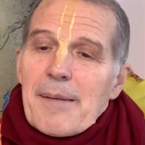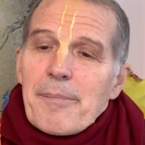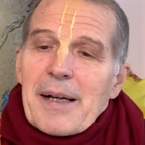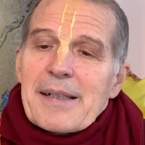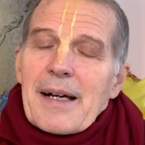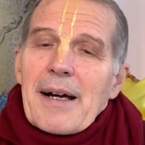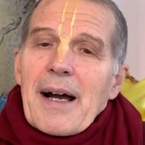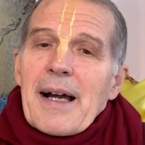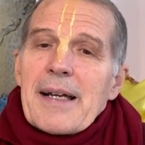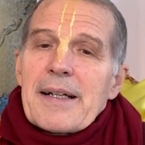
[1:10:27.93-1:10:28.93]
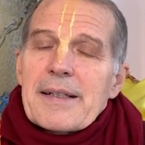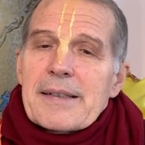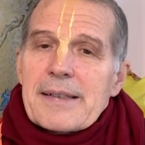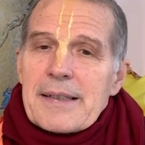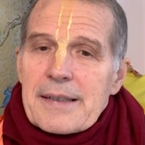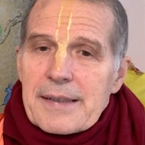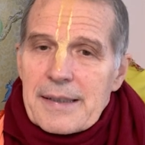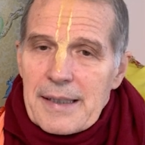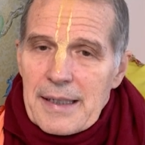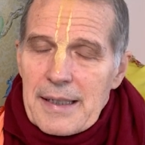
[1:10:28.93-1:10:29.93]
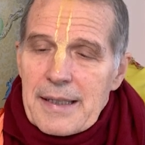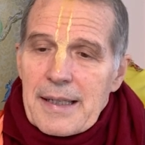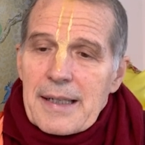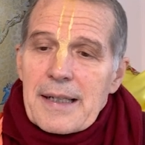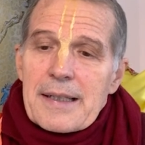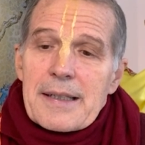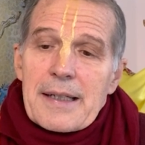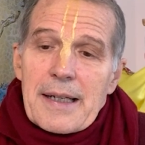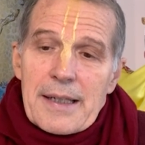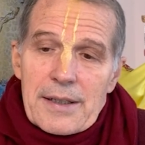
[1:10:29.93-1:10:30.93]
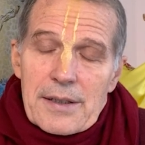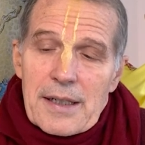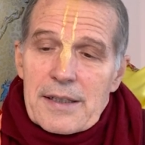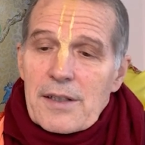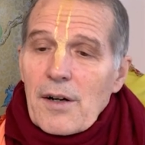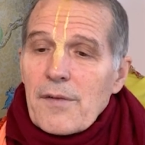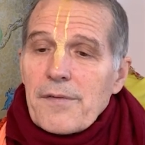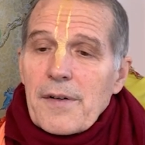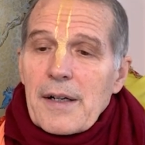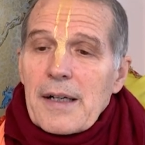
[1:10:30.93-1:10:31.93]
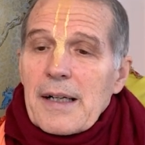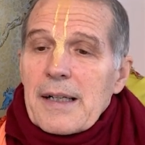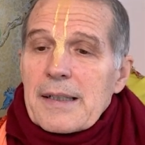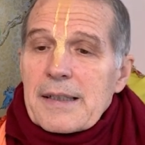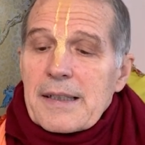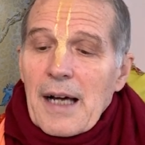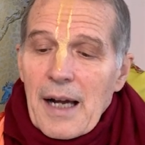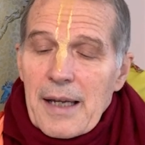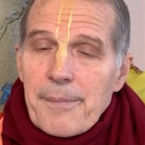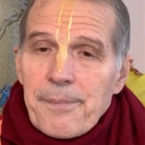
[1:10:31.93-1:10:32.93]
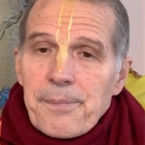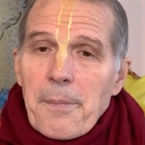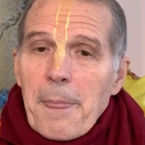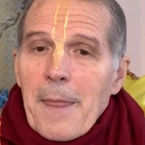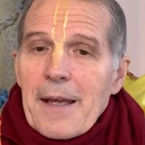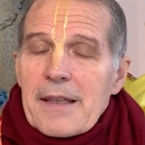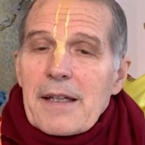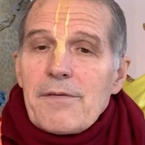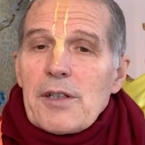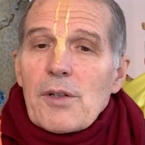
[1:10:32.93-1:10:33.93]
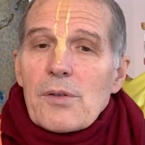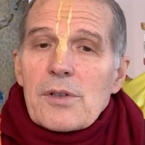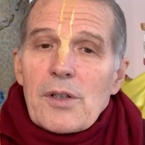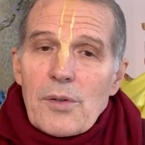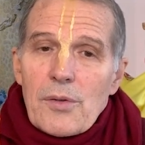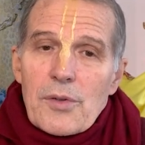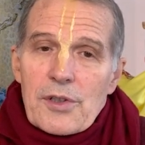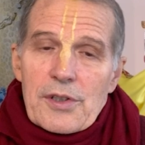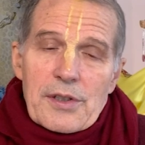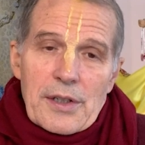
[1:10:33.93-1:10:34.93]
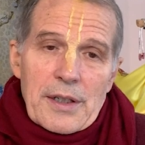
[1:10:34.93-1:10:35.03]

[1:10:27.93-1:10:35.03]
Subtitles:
But I sincerely think, in the interest of time, that we don't lose